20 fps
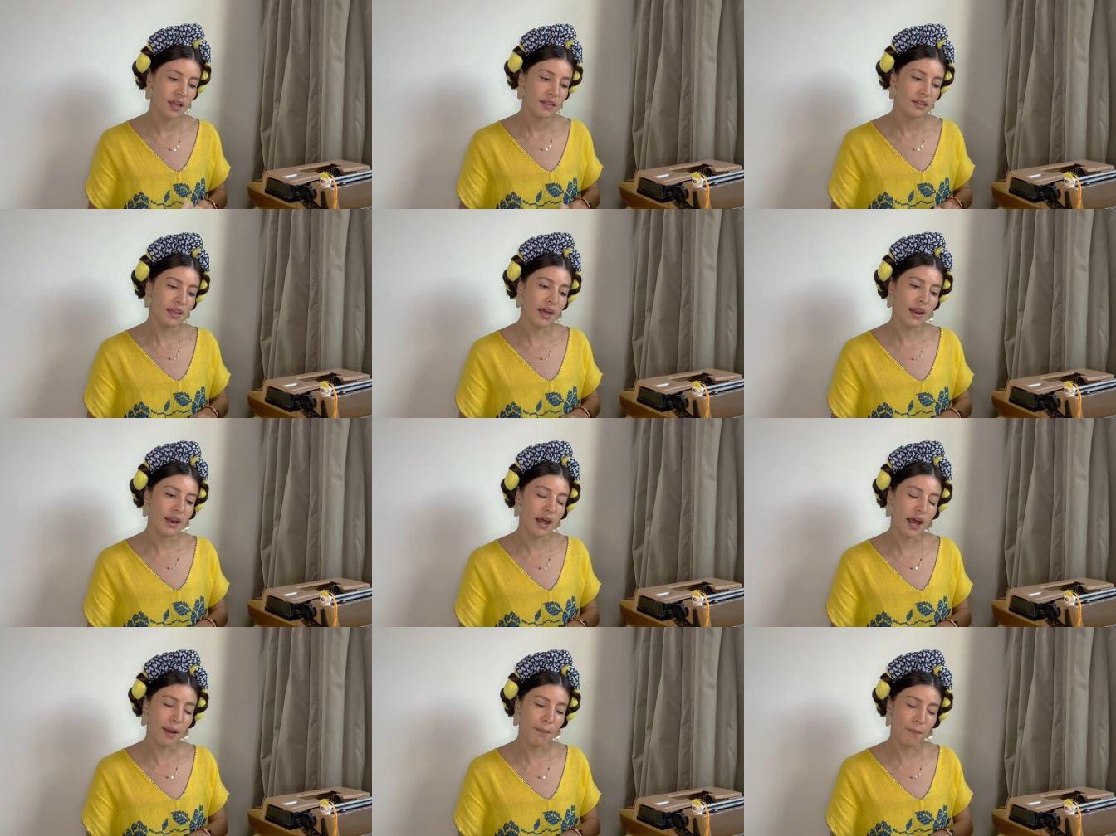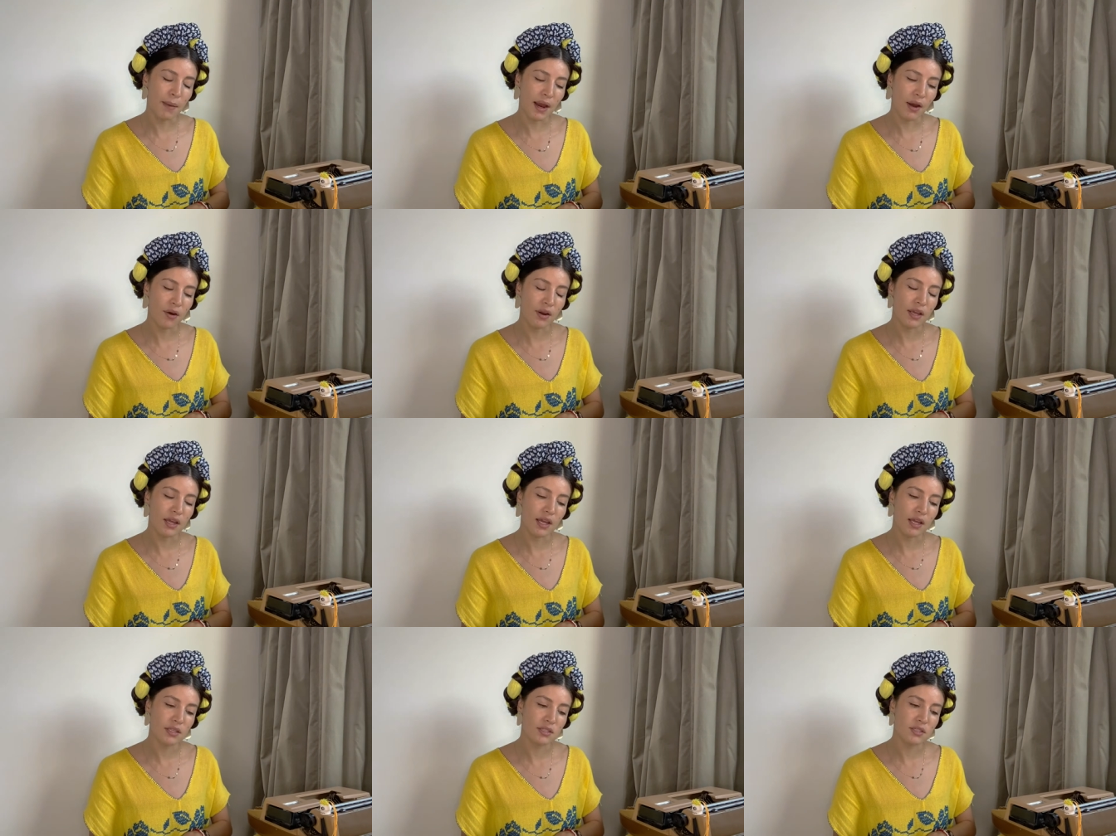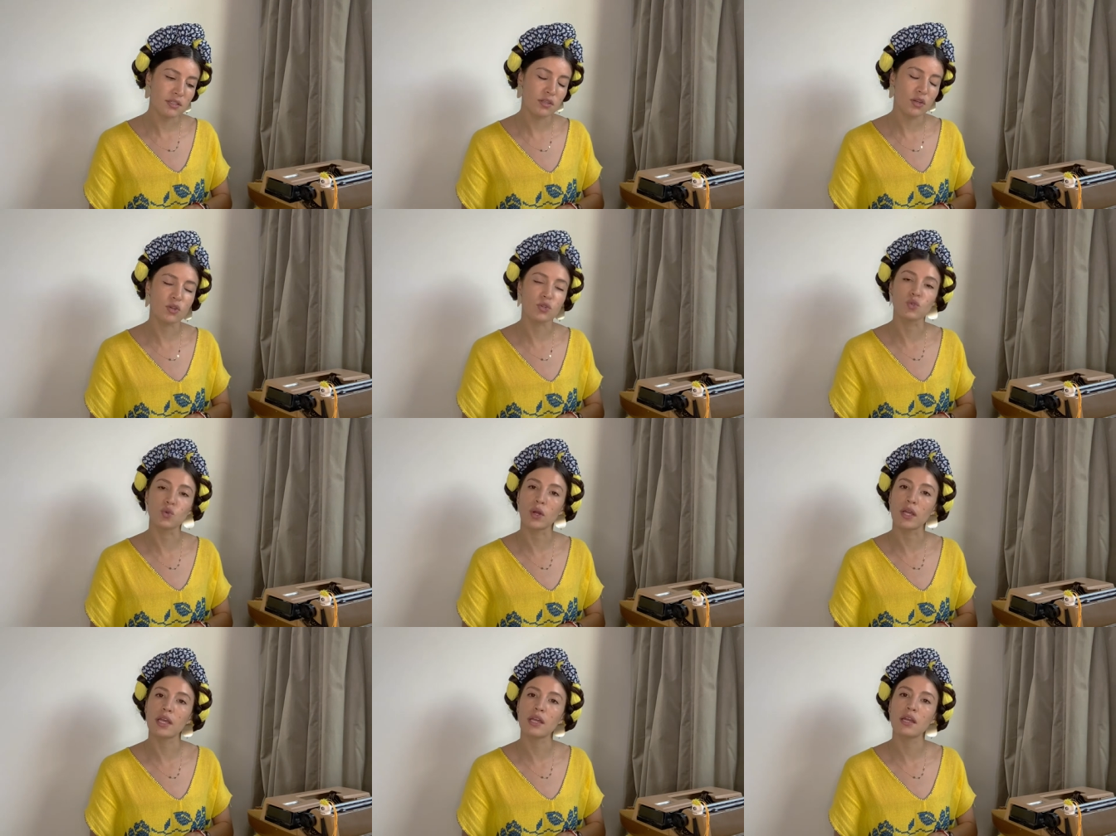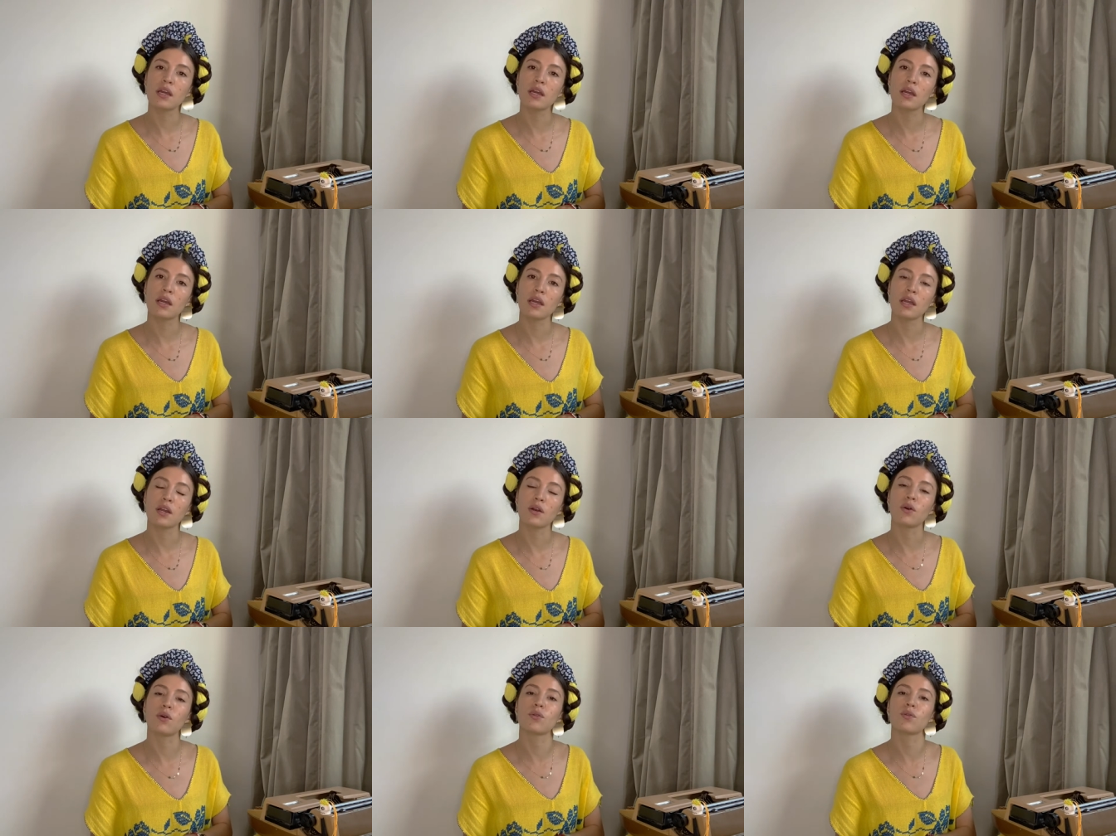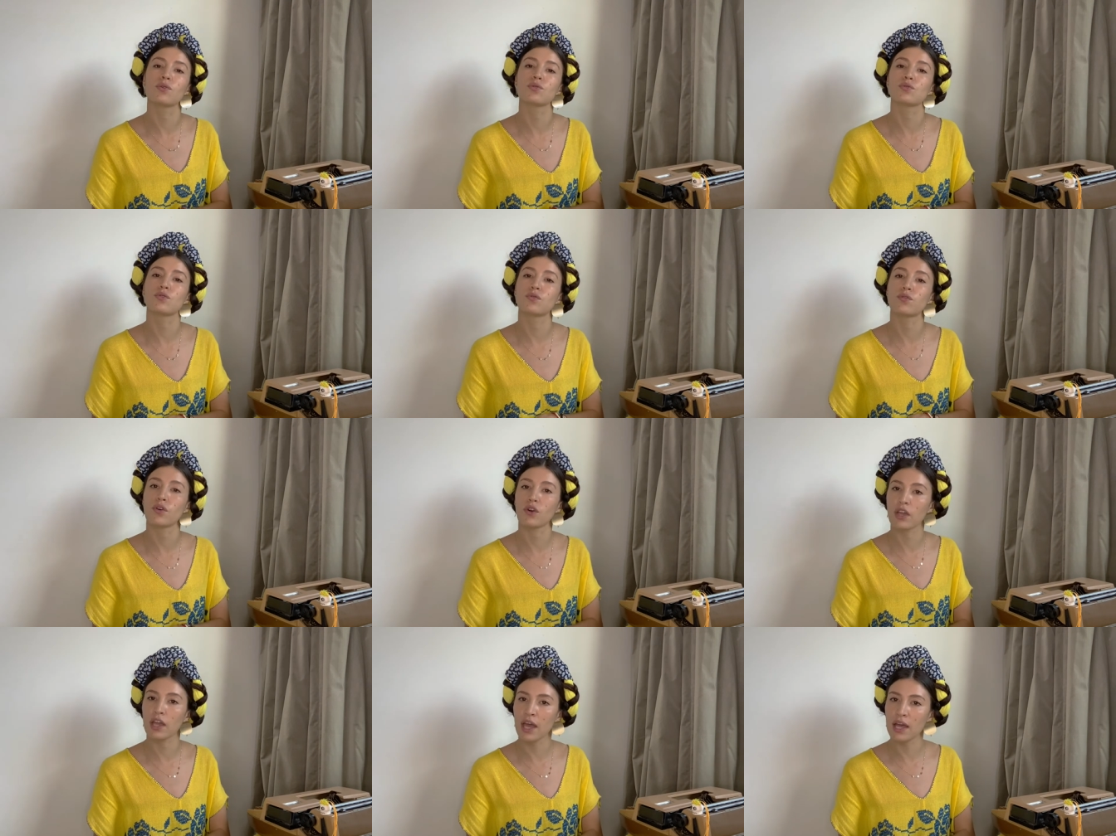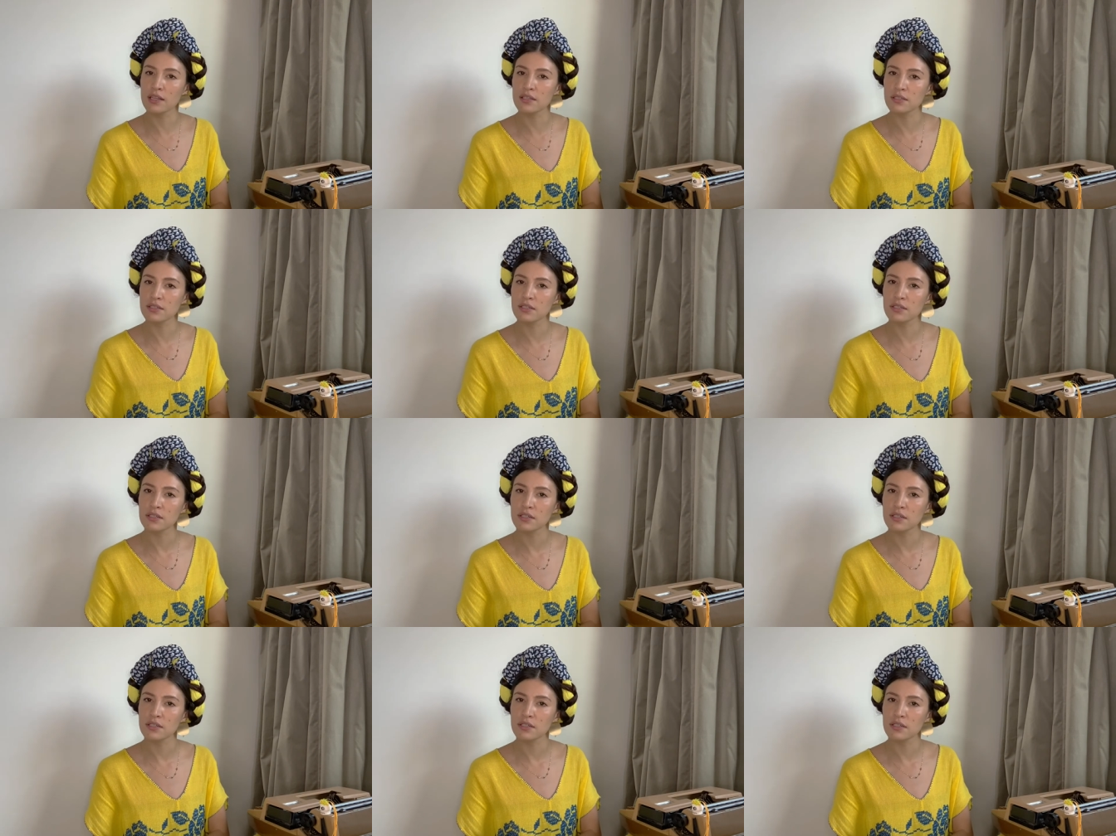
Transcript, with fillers: that americans drink in order to forget